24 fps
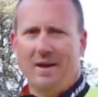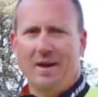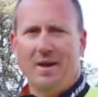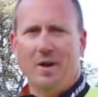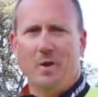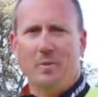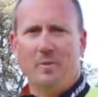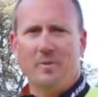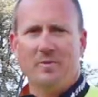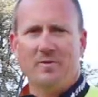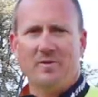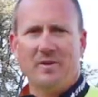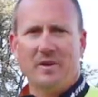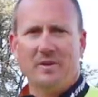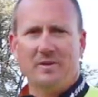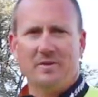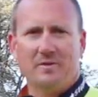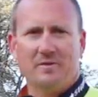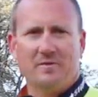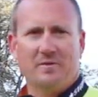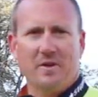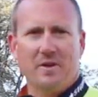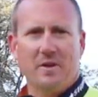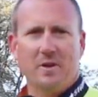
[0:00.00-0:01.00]
I hope you found
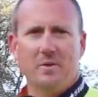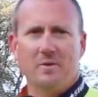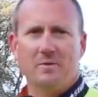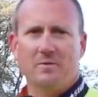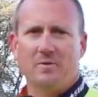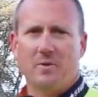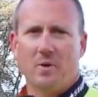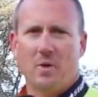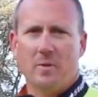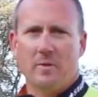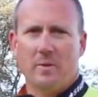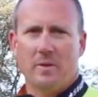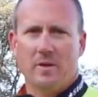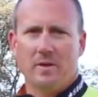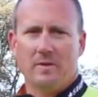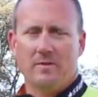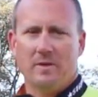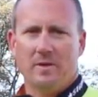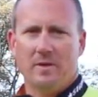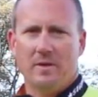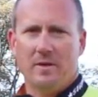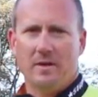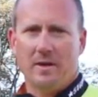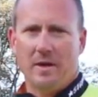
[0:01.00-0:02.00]
this video
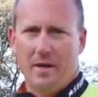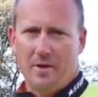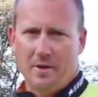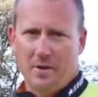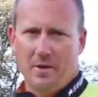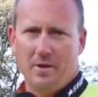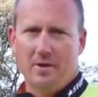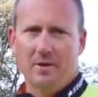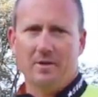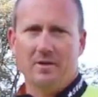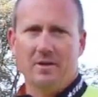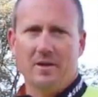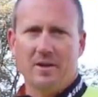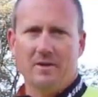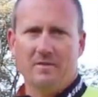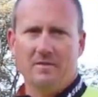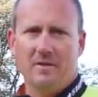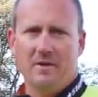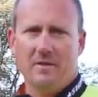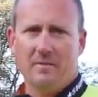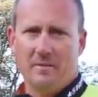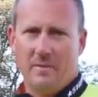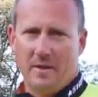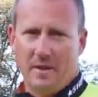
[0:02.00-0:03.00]
informative. I know you'll
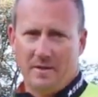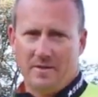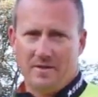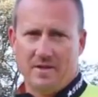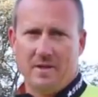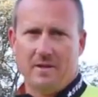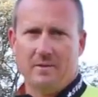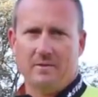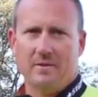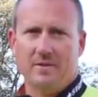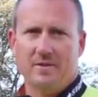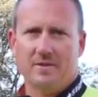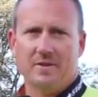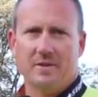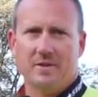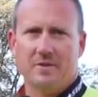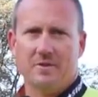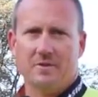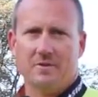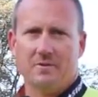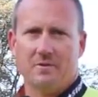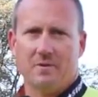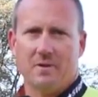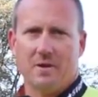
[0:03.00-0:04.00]
love my Skeet Reese
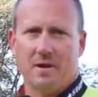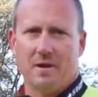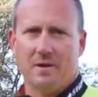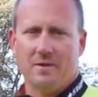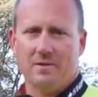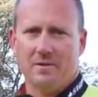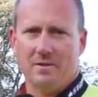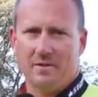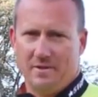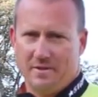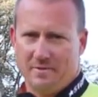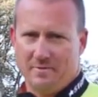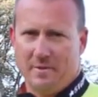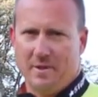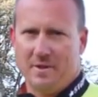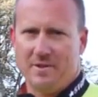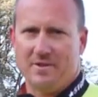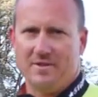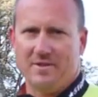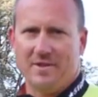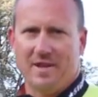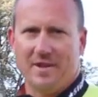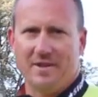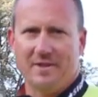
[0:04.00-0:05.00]
signature rods as
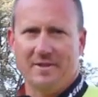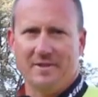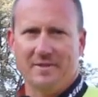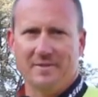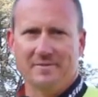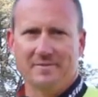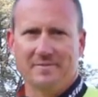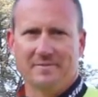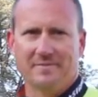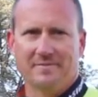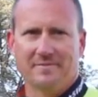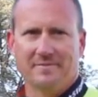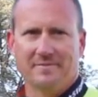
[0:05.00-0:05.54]
much as I do.